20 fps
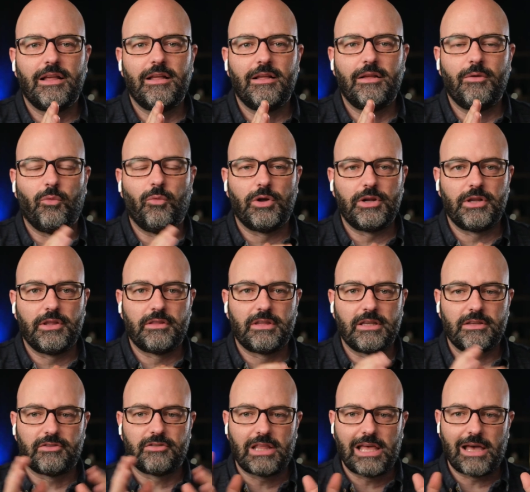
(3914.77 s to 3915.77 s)
one of the
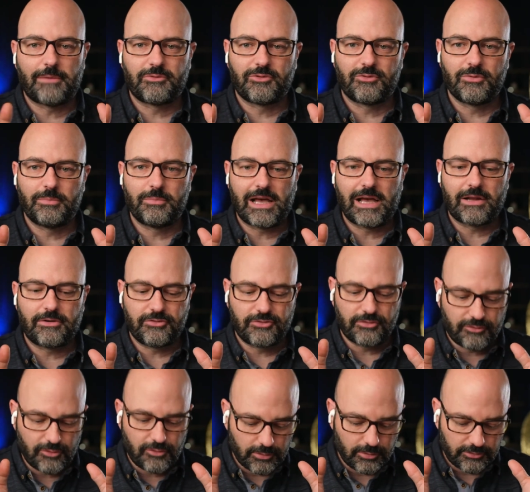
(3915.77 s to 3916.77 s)
things that happens with batteries,
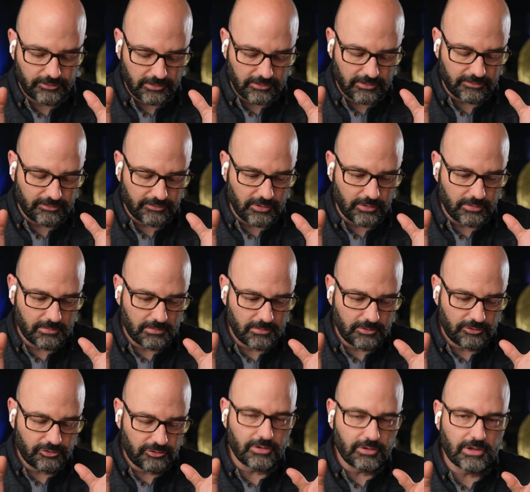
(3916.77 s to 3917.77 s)
of course, is if you
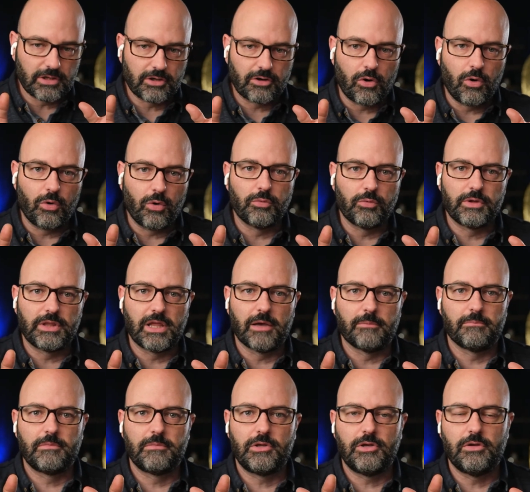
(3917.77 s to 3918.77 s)
shoot in the cold with
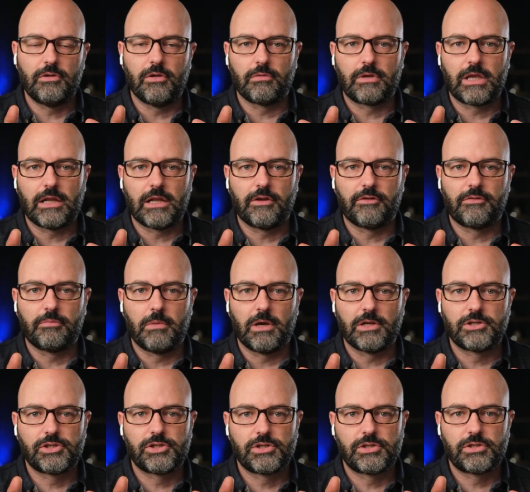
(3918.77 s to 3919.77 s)
them, you don't get as
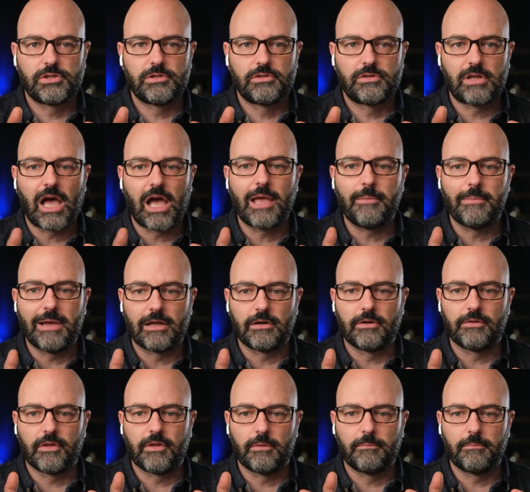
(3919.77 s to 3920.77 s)
much time out
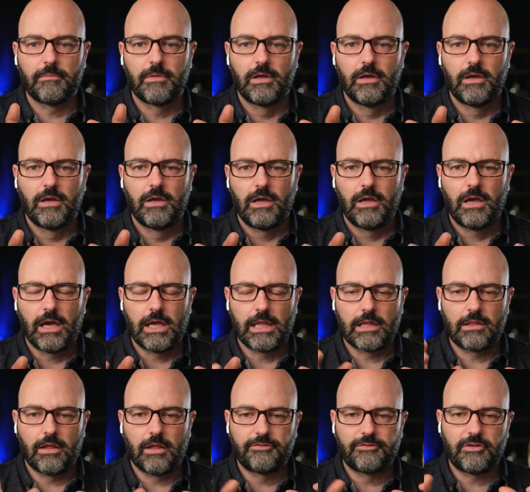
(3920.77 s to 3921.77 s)
of them. And
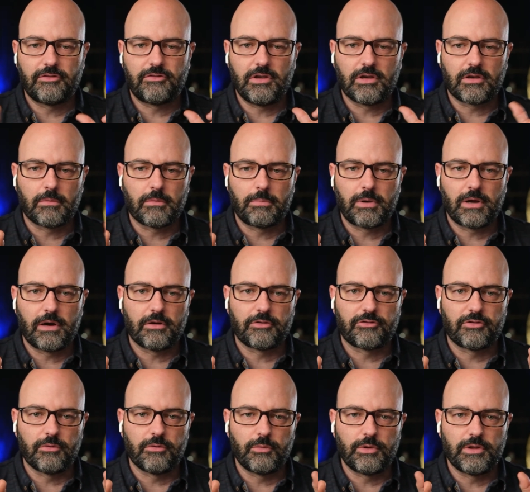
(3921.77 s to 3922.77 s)
I'd love to see a
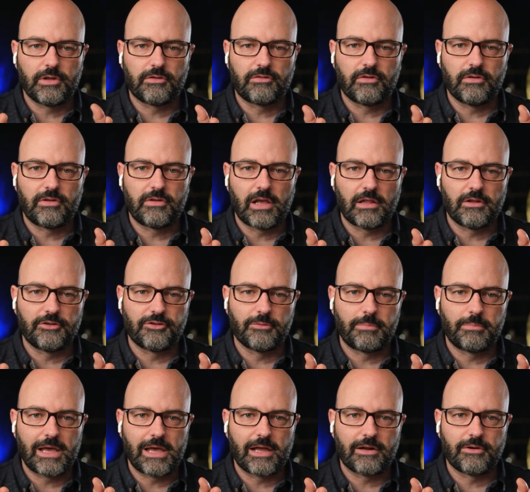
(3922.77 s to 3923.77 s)
comparison with this intelligent
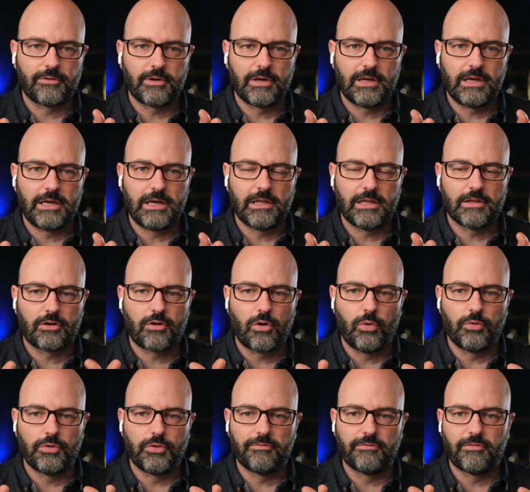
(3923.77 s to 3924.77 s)
battery in a
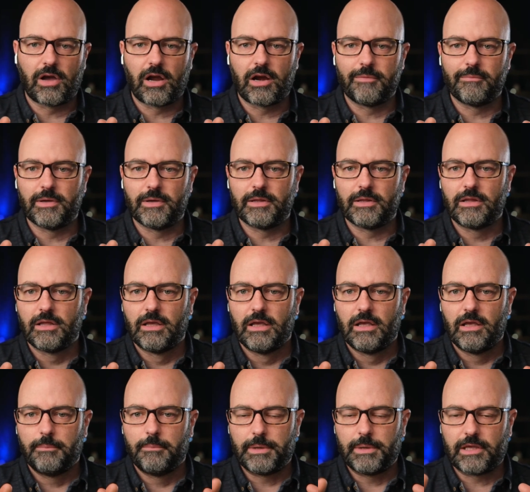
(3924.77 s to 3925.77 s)
cold environment,
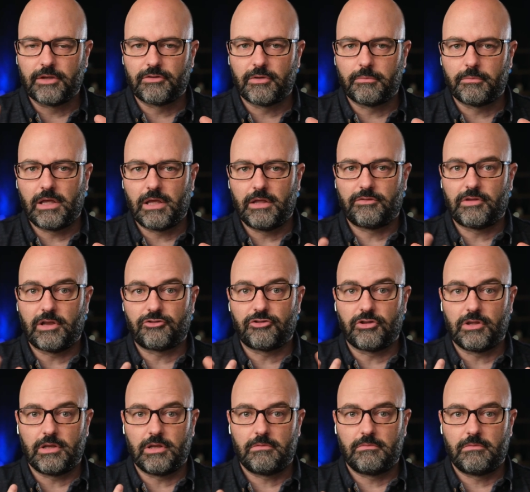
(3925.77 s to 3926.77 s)
because it
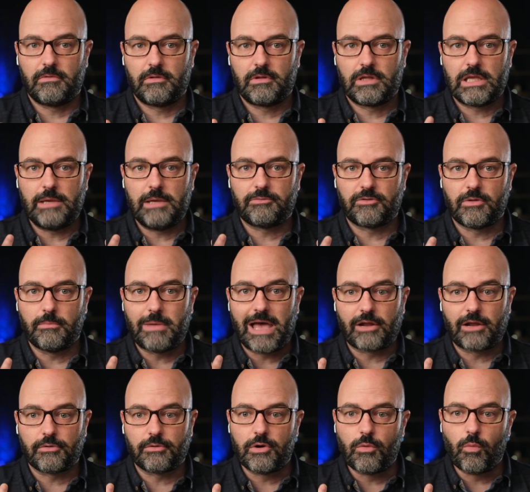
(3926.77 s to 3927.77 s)
essentially keeps the
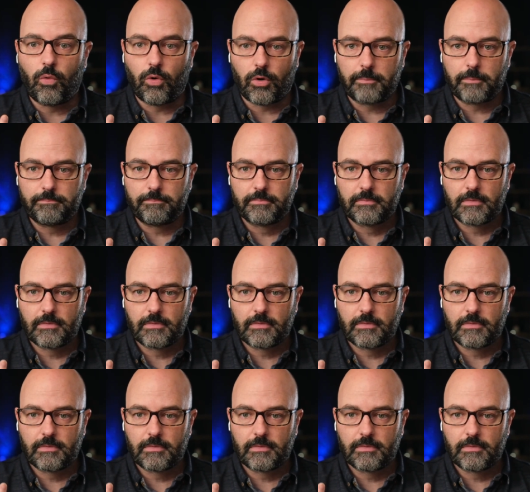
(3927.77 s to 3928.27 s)
battery warm.